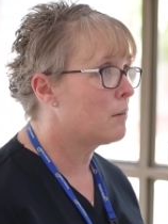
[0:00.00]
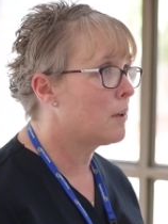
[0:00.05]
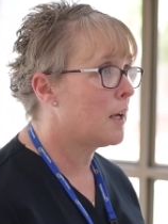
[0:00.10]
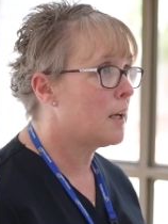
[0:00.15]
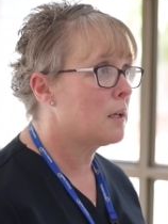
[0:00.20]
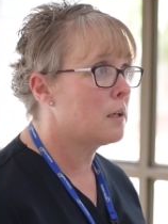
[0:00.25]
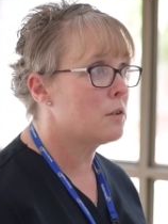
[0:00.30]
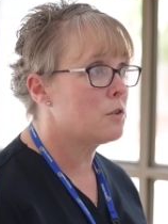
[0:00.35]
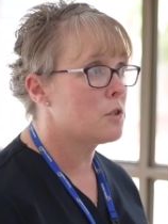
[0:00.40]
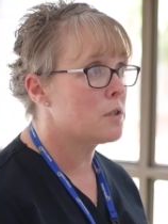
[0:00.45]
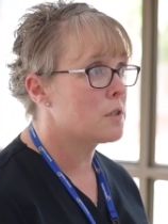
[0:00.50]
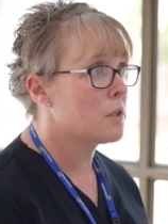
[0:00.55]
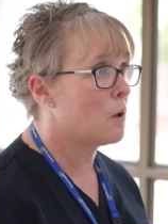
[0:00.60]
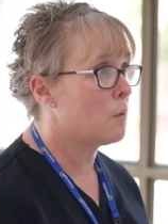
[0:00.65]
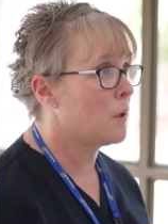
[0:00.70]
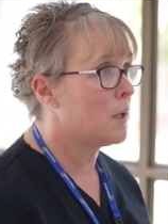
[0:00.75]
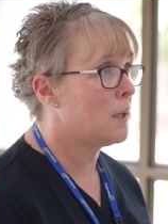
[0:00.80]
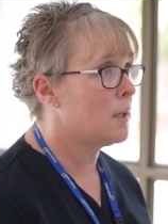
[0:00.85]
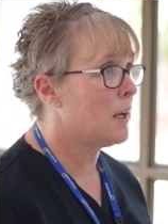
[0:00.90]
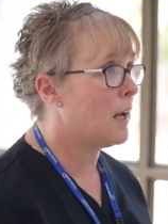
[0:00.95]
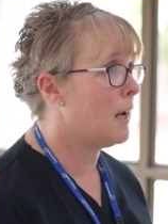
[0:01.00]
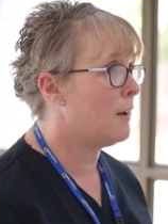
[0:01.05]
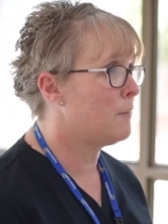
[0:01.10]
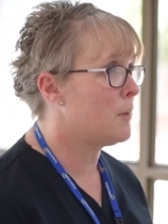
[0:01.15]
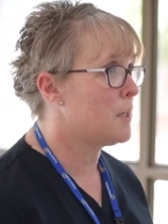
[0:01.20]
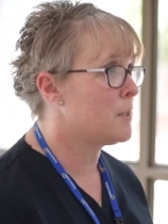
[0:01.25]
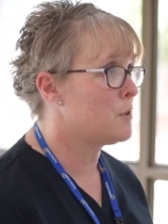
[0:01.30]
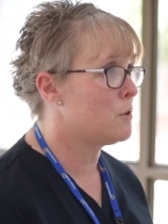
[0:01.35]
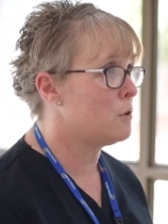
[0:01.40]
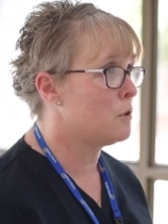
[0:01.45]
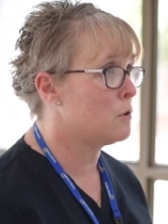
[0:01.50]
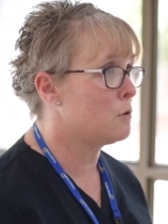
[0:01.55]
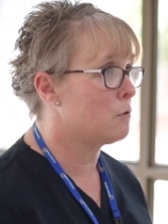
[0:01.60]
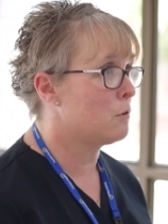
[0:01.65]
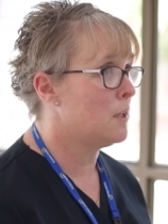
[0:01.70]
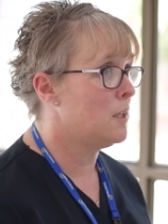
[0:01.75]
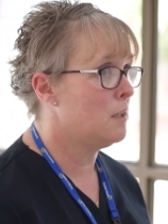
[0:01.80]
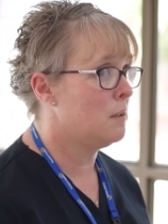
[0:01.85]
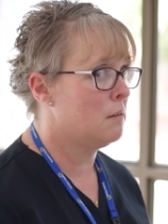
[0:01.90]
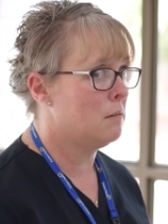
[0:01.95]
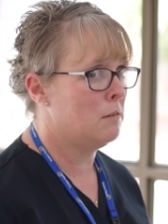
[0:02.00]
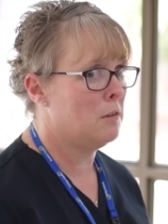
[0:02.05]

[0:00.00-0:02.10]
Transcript: They can just go in, have their surgery.